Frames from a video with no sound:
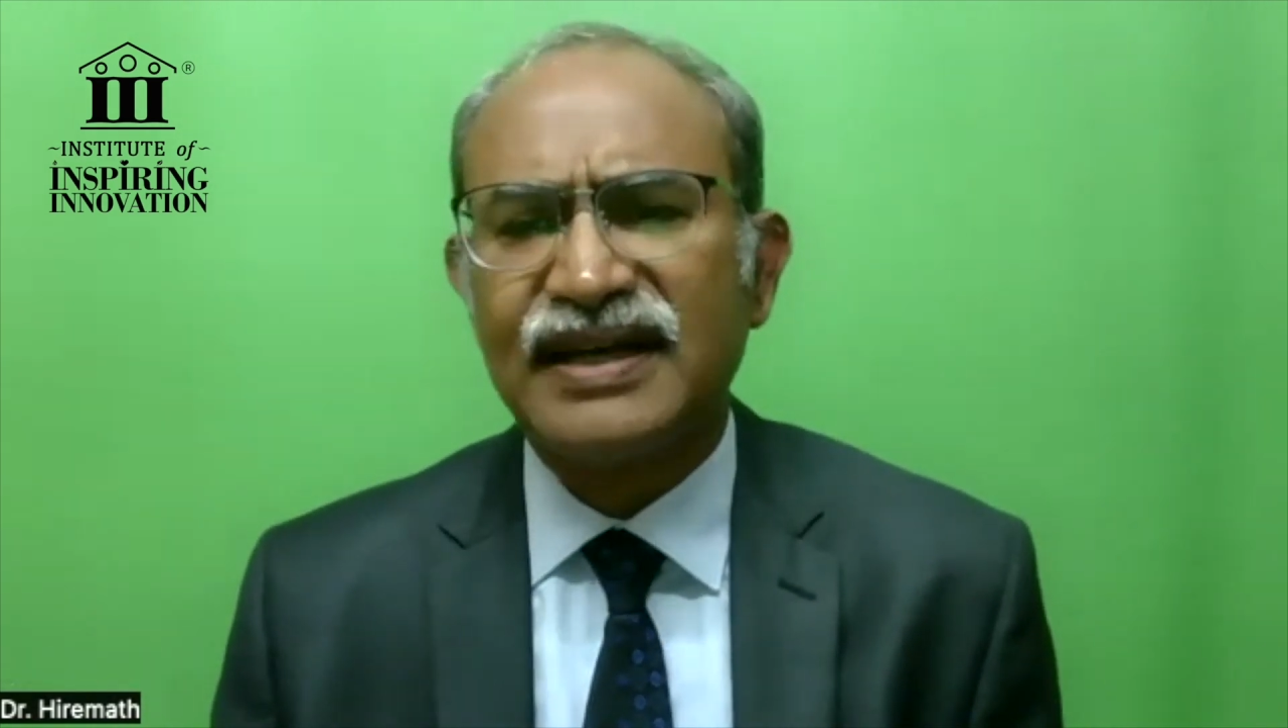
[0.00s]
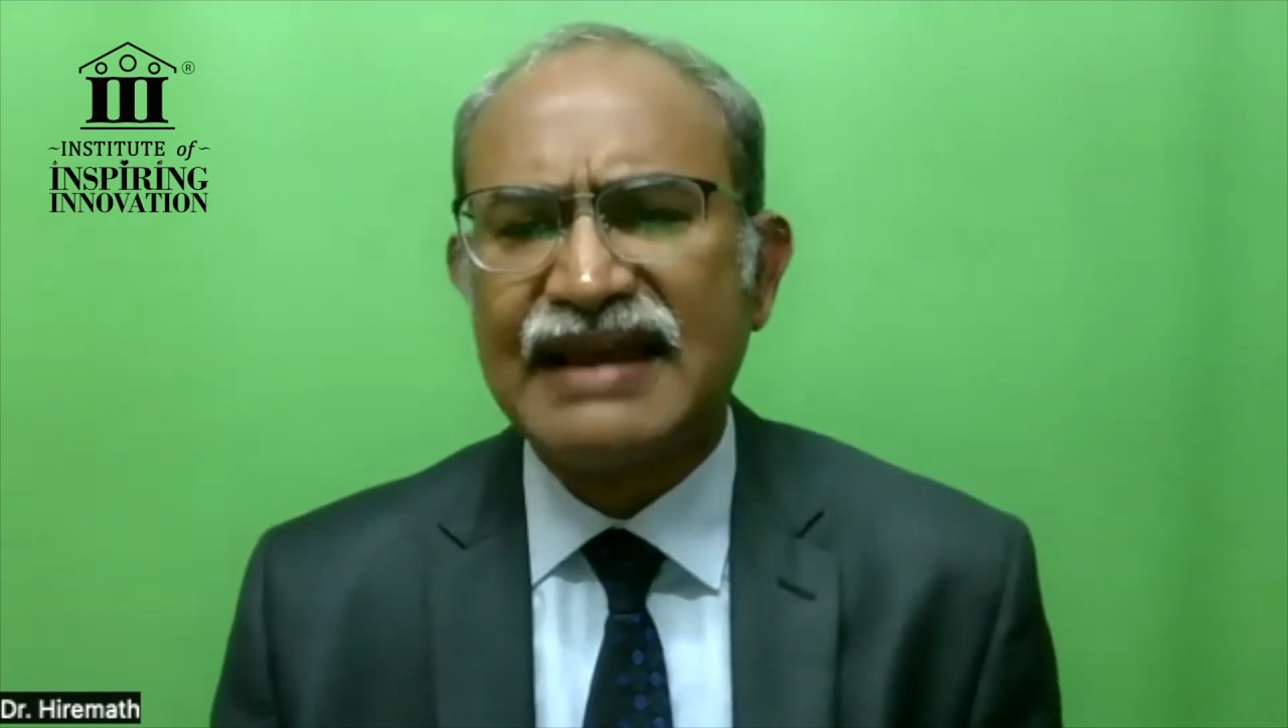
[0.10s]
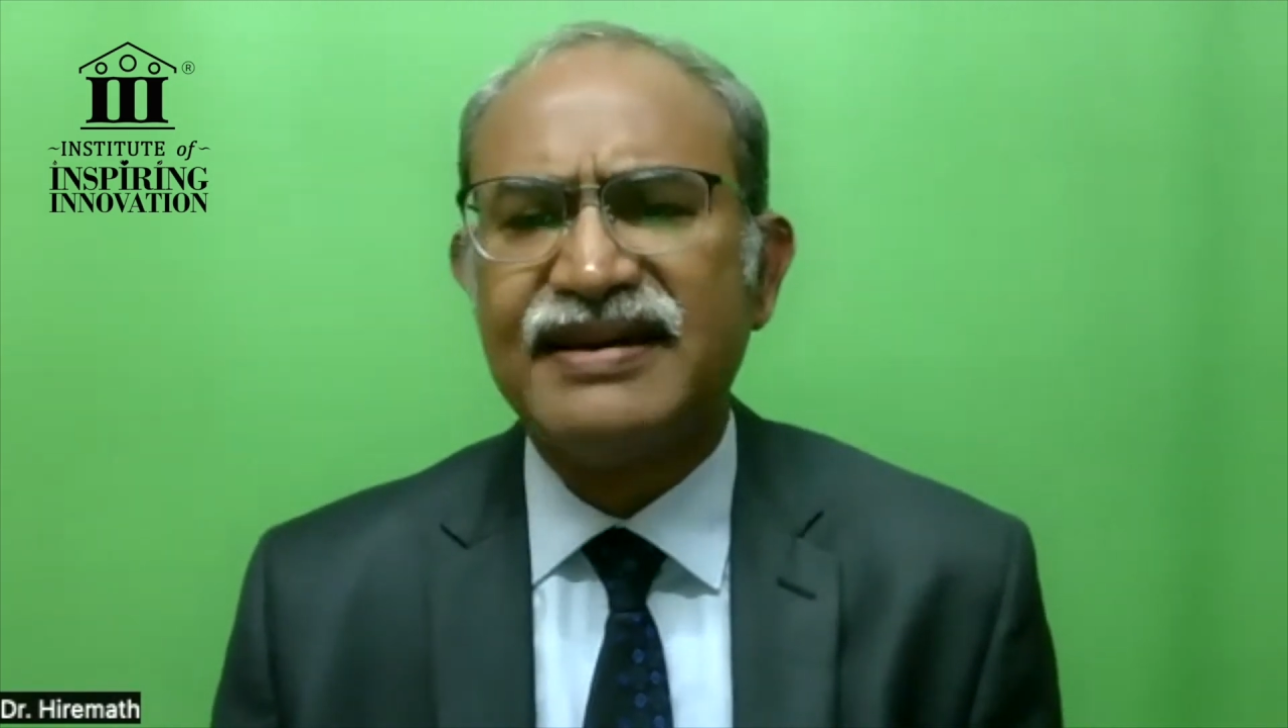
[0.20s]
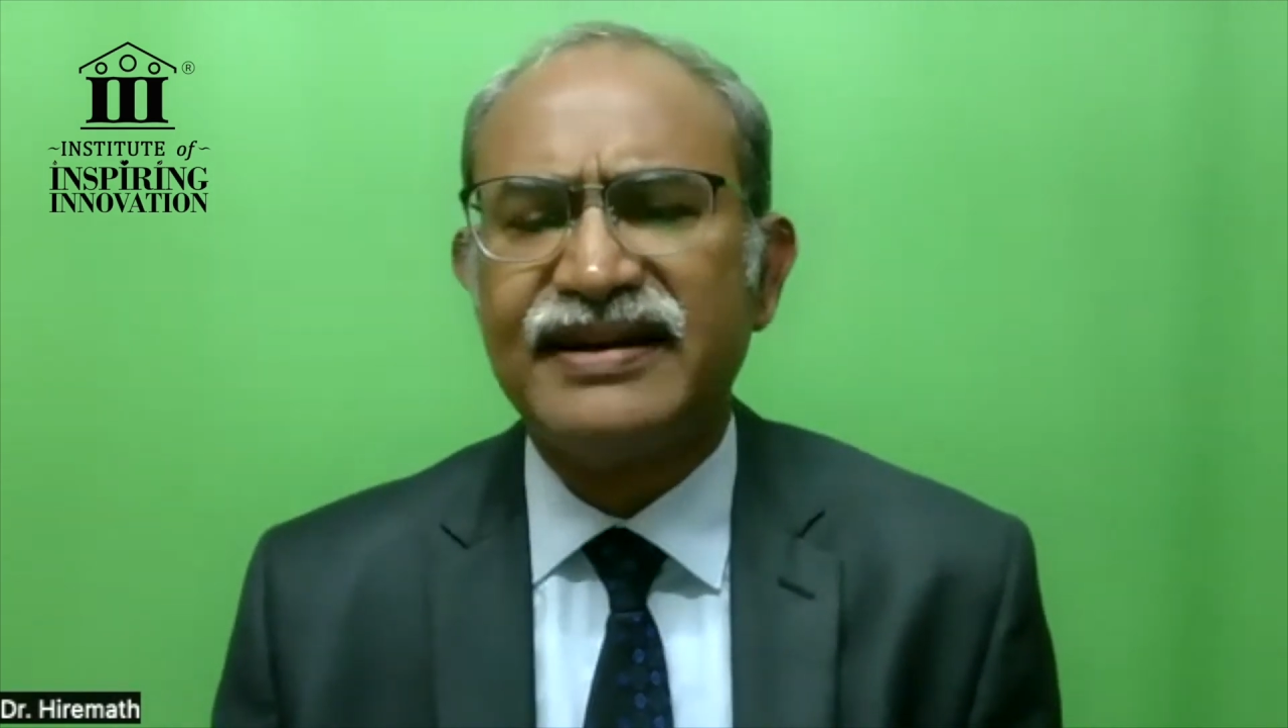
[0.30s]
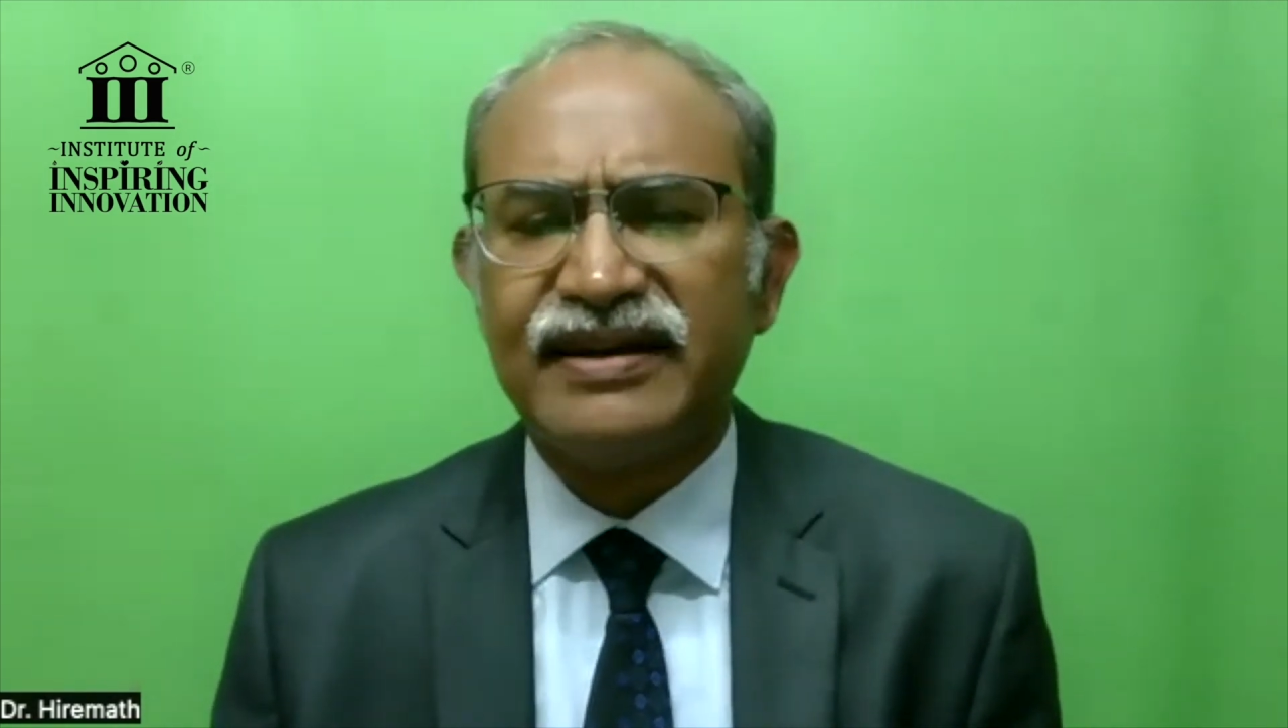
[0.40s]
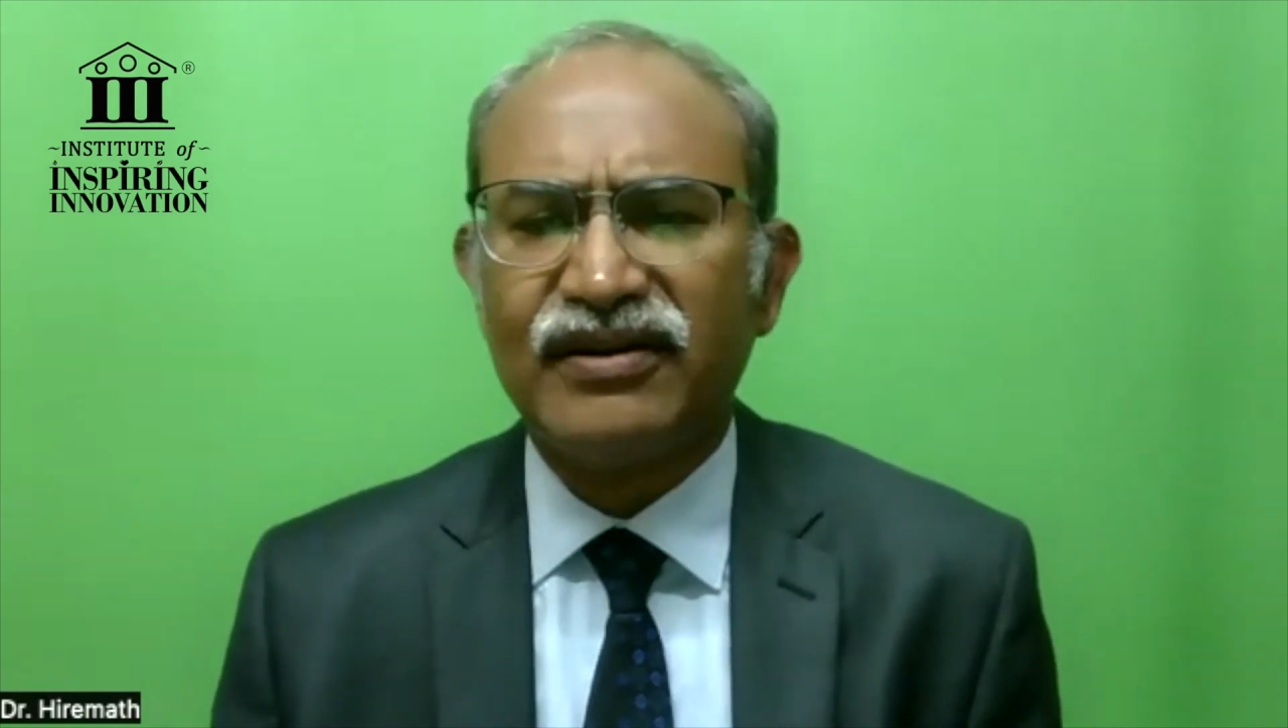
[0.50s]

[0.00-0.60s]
candidate